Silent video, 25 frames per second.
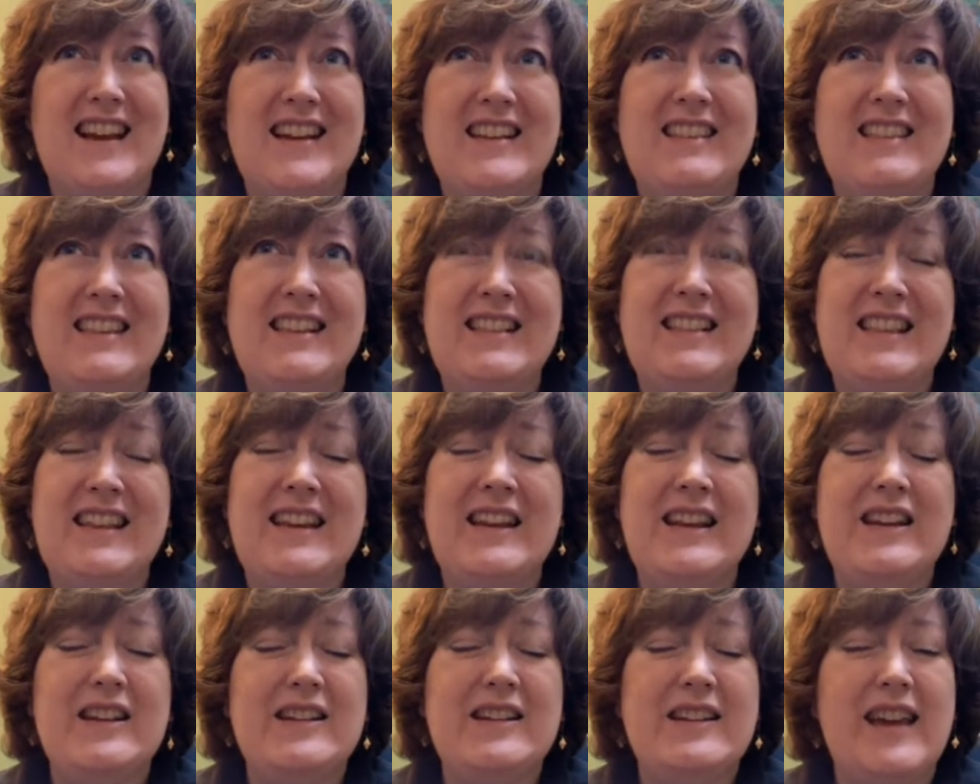I think they
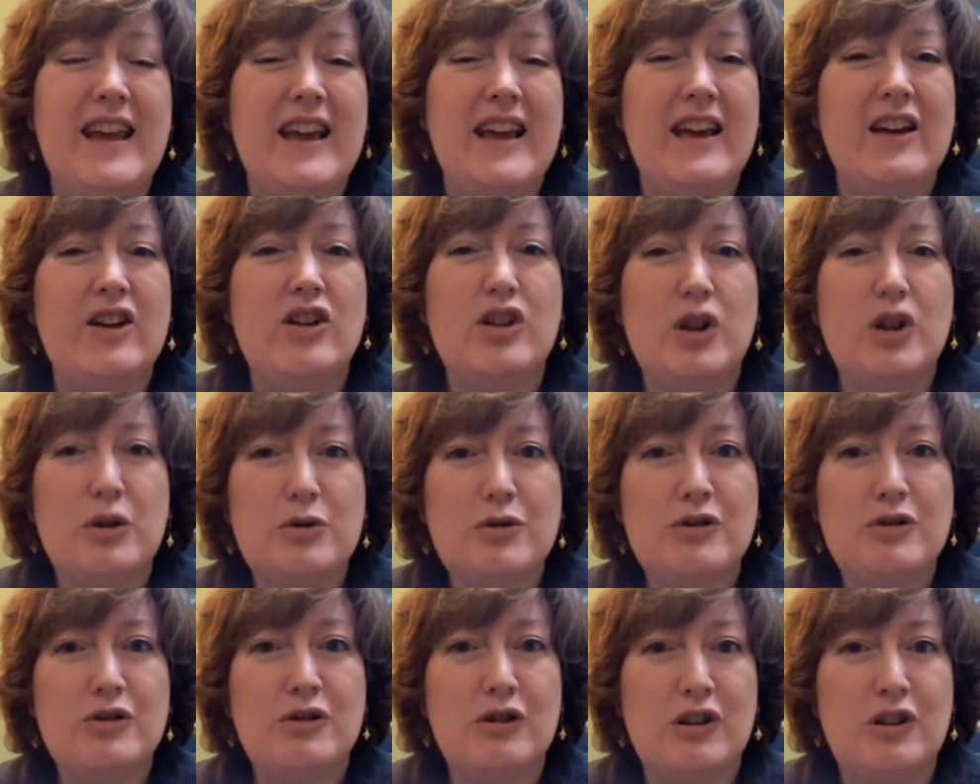need to take a
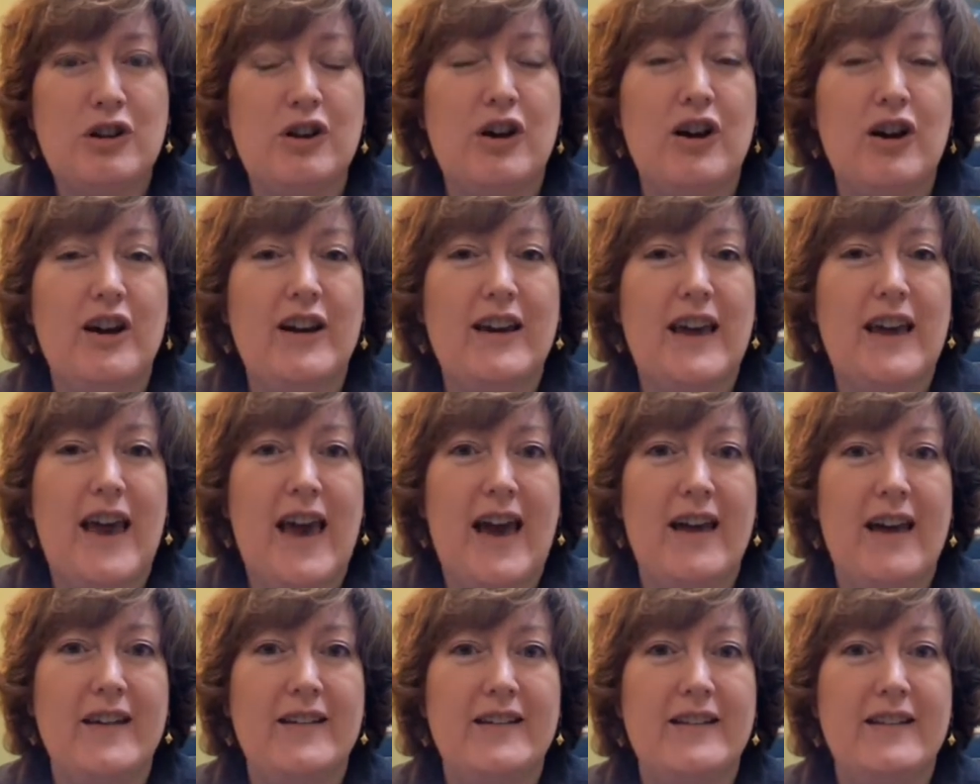closer look
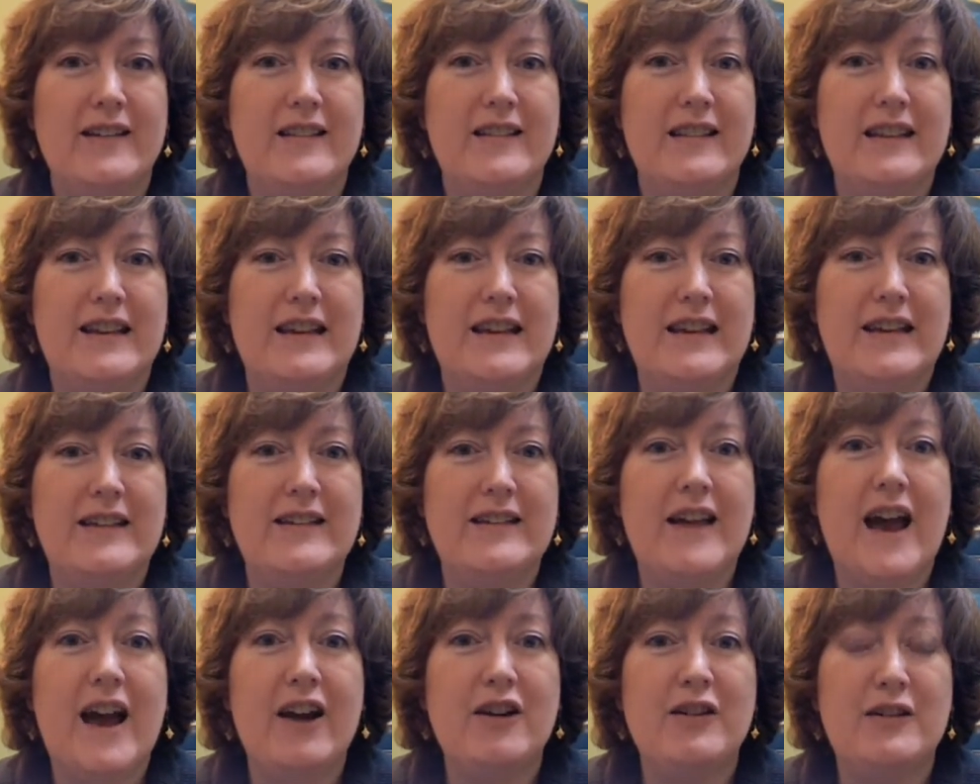at the
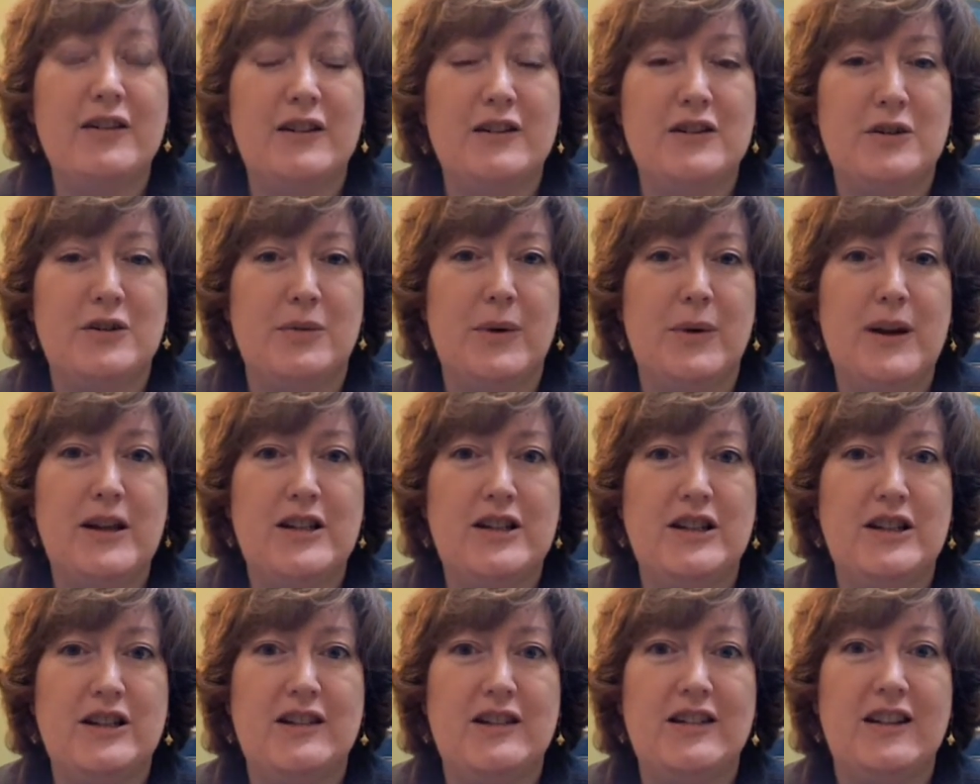entire
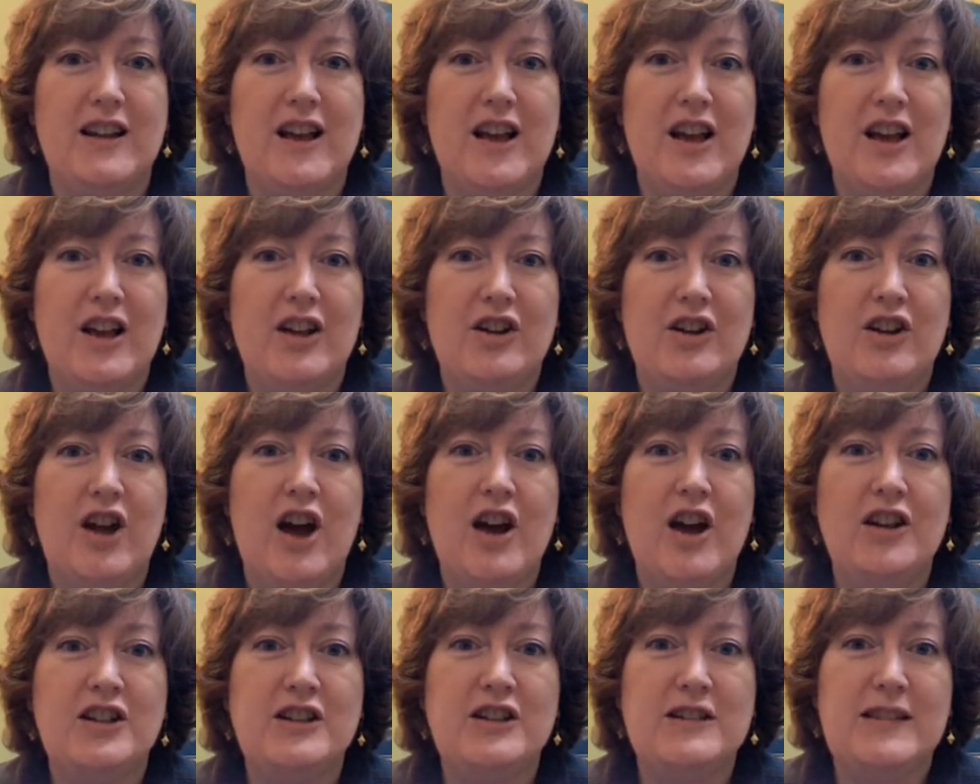situation,
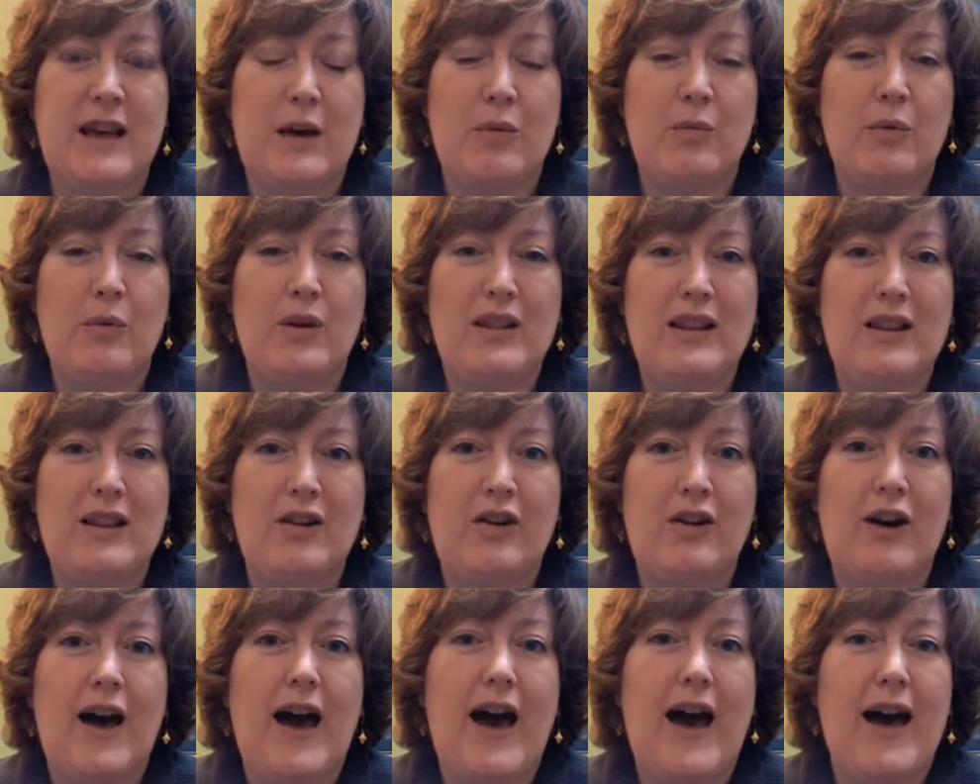not just that one
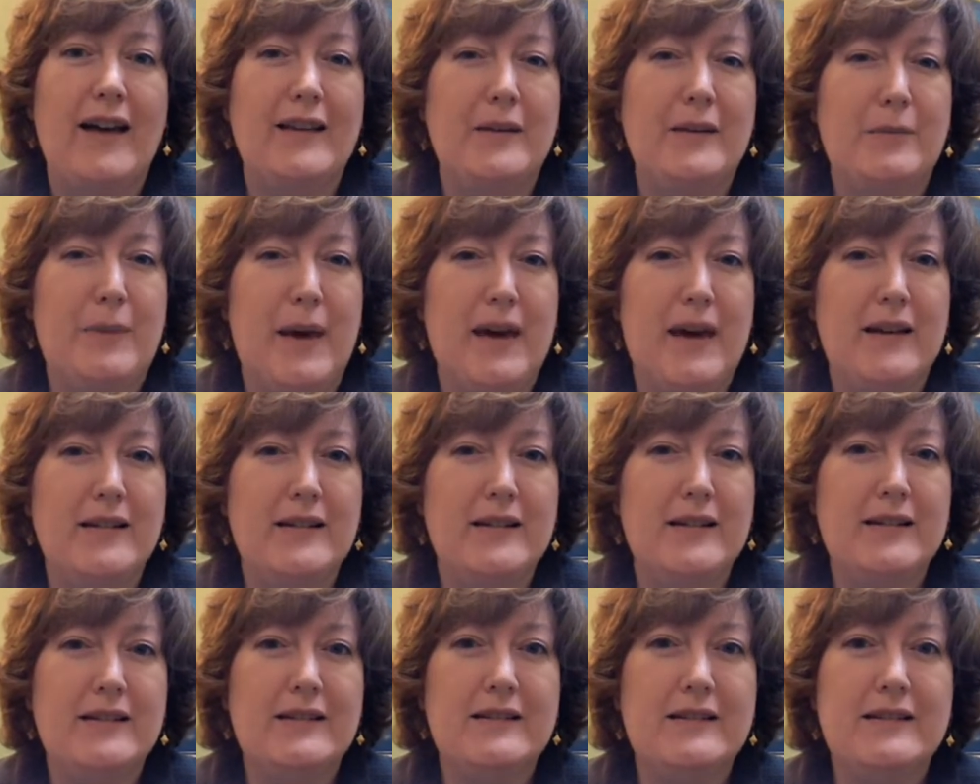little
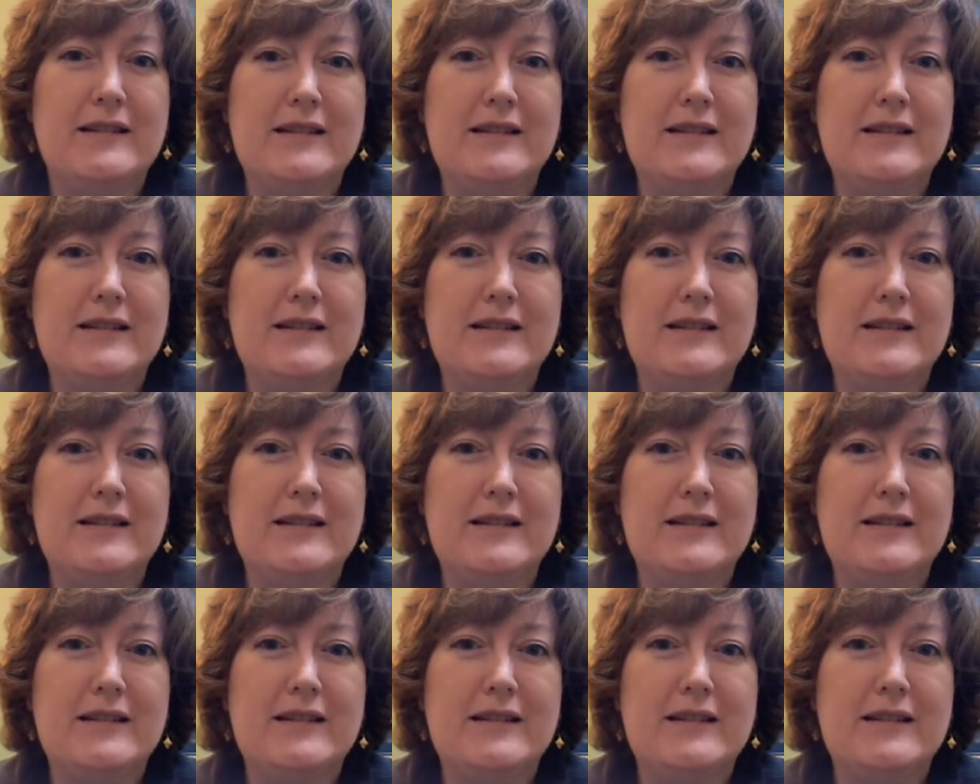aspect.